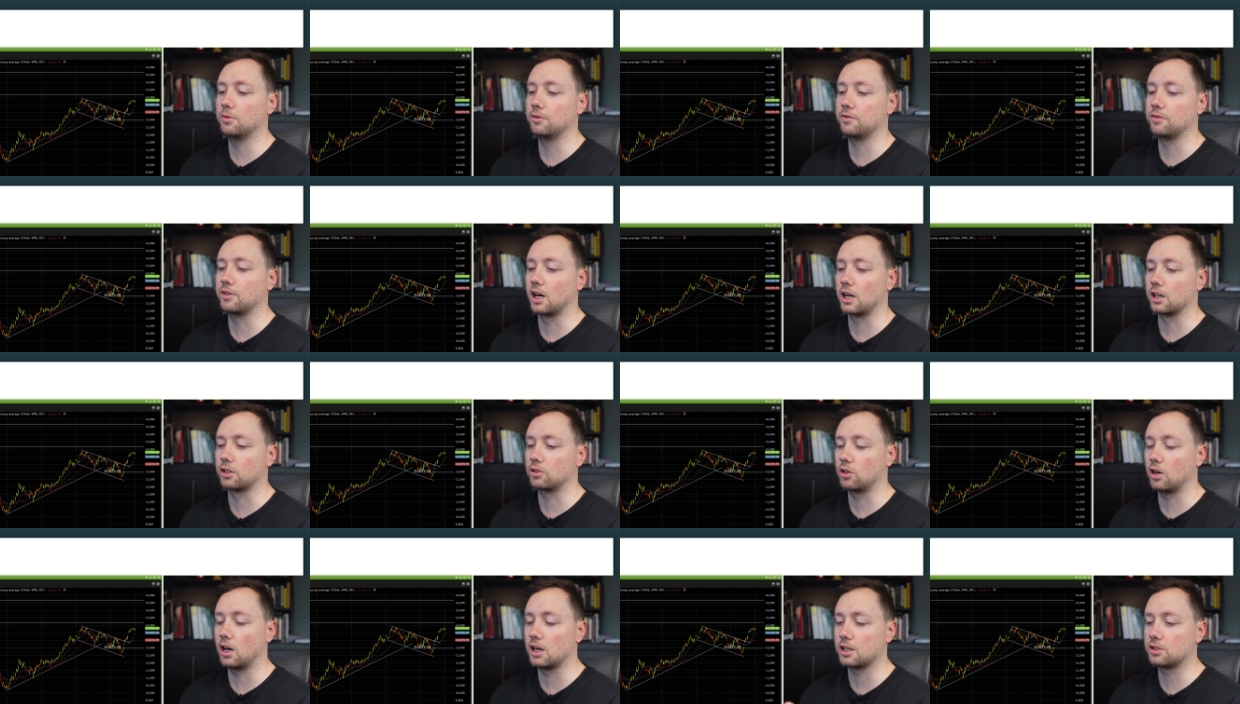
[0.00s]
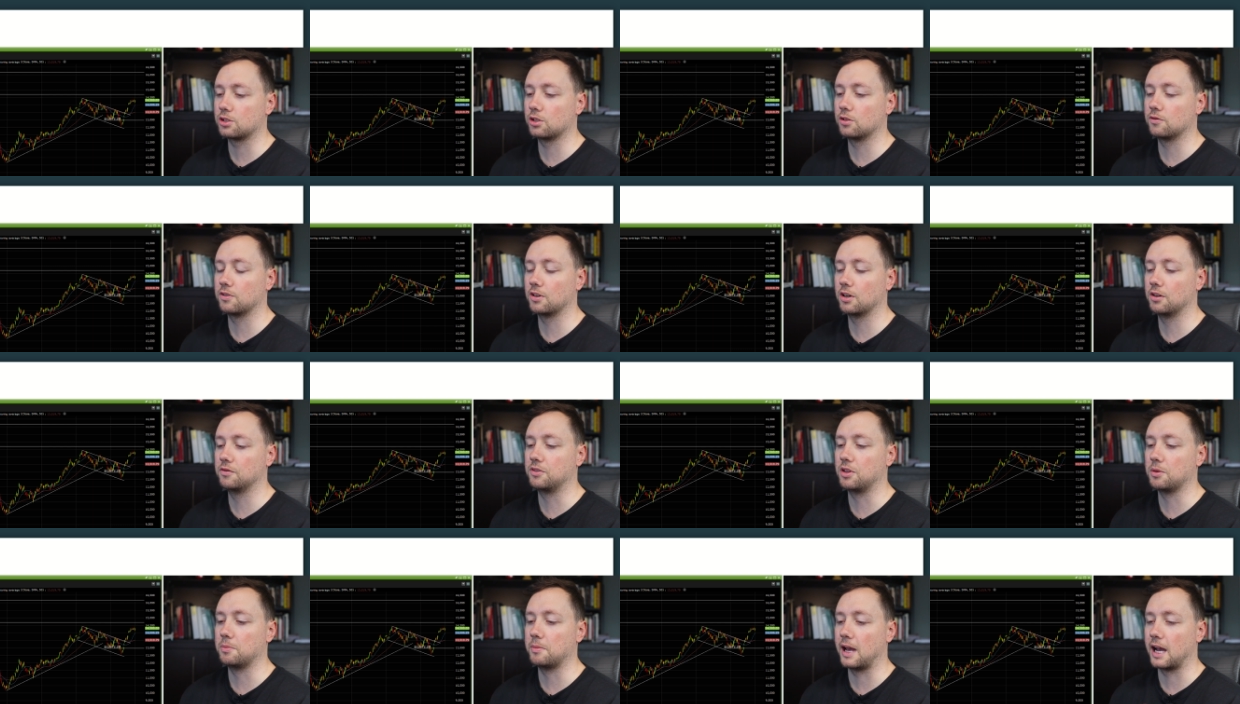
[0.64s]
We've got a crossover
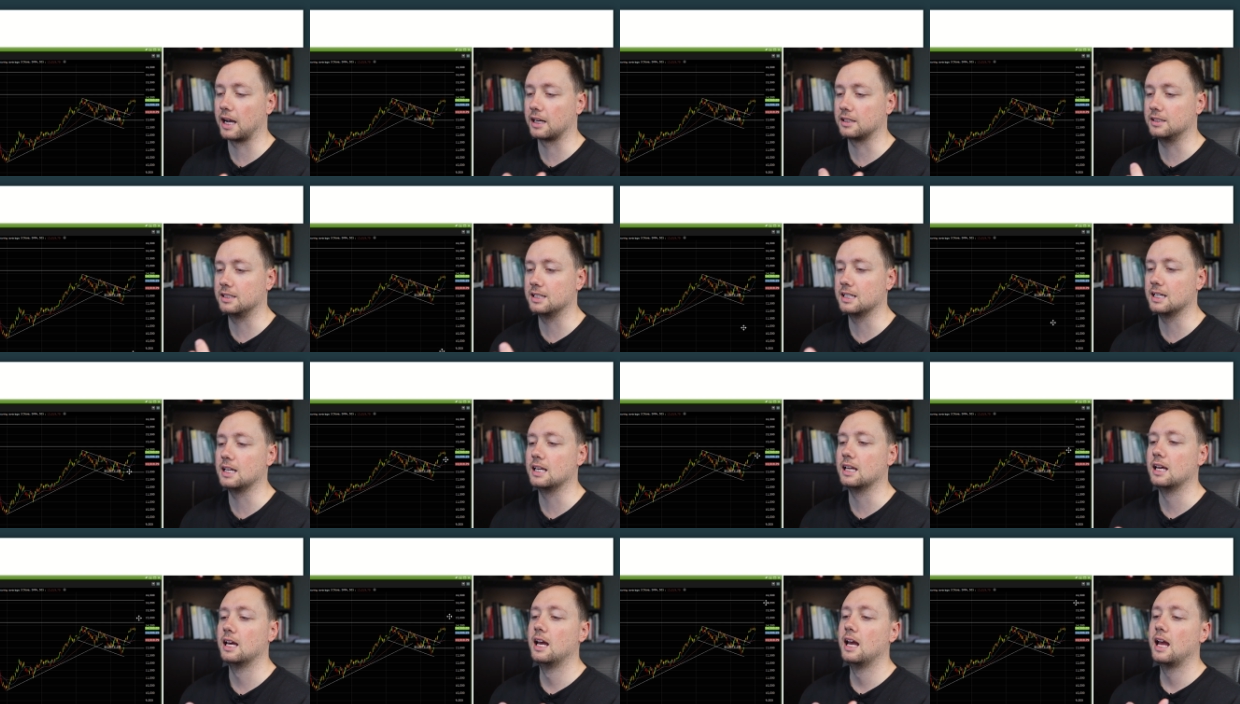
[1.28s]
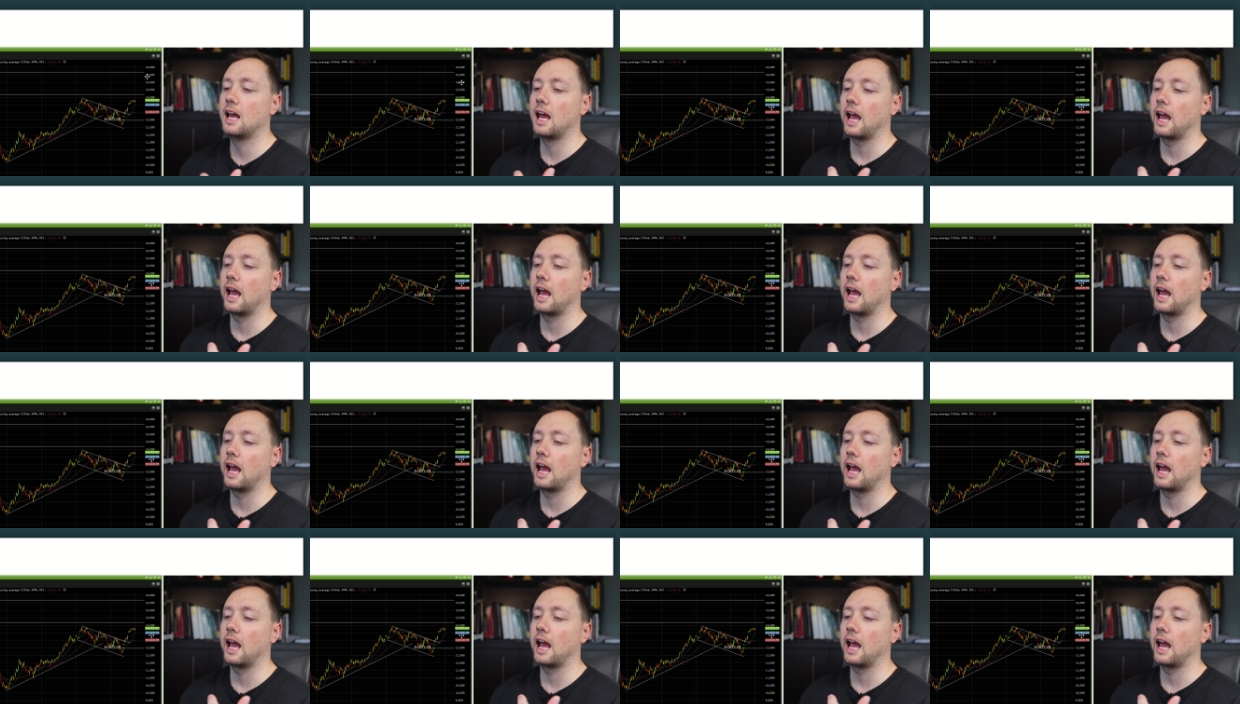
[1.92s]
of the MACD,